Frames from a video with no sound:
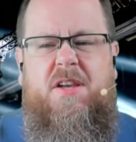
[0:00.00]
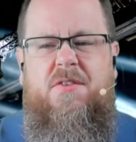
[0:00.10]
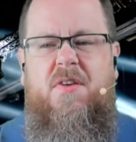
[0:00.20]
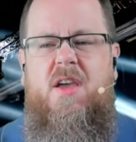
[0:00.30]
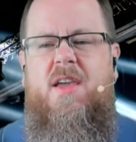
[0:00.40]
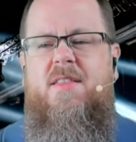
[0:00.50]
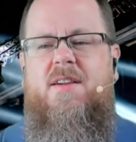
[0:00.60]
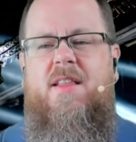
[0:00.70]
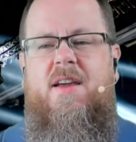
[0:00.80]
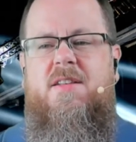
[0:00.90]
itself in
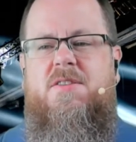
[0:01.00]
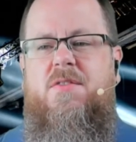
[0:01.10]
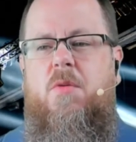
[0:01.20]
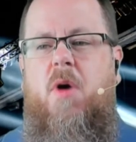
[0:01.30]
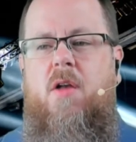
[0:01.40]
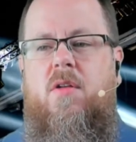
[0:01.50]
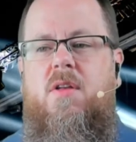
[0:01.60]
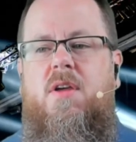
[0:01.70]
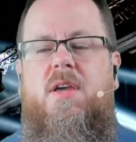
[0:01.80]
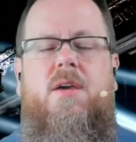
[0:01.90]
the client server
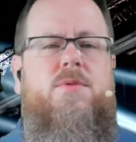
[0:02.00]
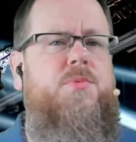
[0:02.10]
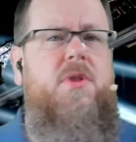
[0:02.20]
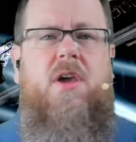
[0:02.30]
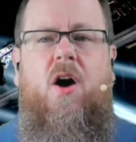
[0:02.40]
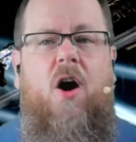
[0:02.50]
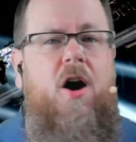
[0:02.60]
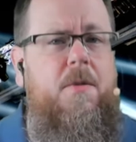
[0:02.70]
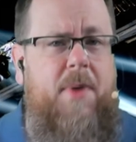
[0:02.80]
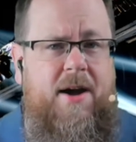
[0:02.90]
model. It was really
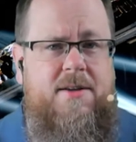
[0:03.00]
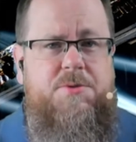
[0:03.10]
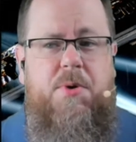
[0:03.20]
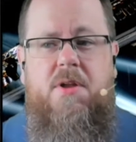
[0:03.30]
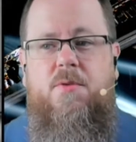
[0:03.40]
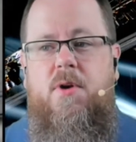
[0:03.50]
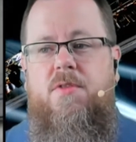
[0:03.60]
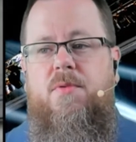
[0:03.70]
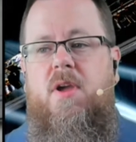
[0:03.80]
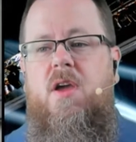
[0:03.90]
hard back in
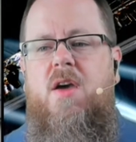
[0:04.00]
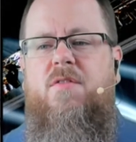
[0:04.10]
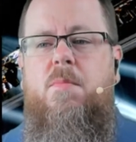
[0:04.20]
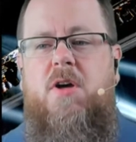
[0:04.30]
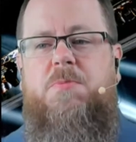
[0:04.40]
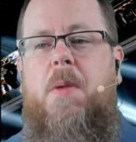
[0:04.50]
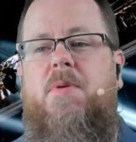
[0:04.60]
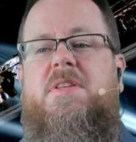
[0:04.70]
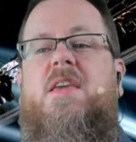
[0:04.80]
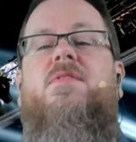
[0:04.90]
2023 for most
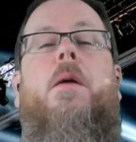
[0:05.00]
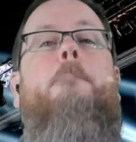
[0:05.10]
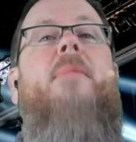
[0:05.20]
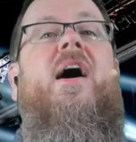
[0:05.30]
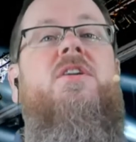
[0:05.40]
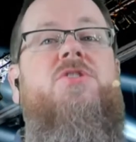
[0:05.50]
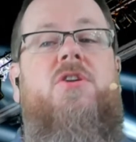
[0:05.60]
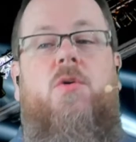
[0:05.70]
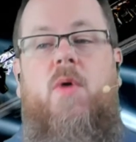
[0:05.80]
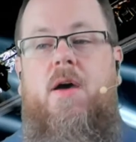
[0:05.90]
people to even
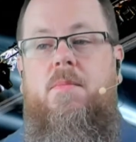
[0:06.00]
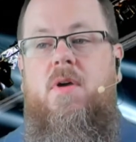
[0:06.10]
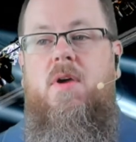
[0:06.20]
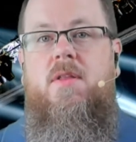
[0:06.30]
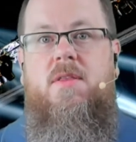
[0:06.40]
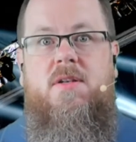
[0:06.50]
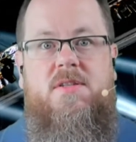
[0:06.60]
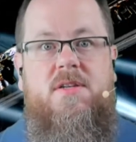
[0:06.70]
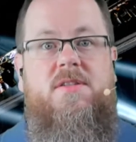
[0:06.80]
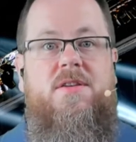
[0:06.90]
imagine a web
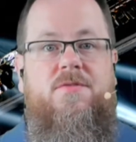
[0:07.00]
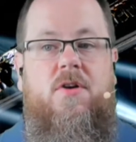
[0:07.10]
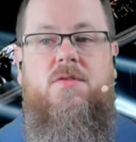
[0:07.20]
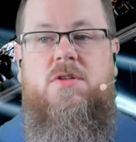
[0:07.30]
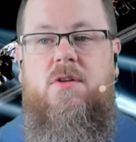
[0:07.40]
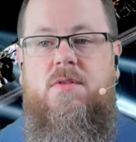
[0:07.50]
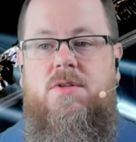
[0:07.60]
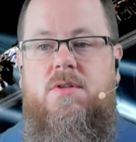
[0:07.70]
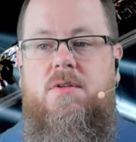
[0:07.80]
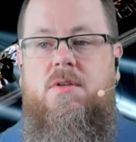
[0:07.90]
that didn't involve
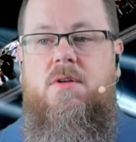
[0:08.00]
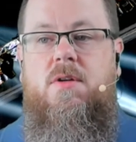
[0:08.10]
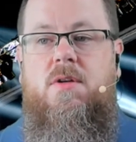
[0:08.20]
servers.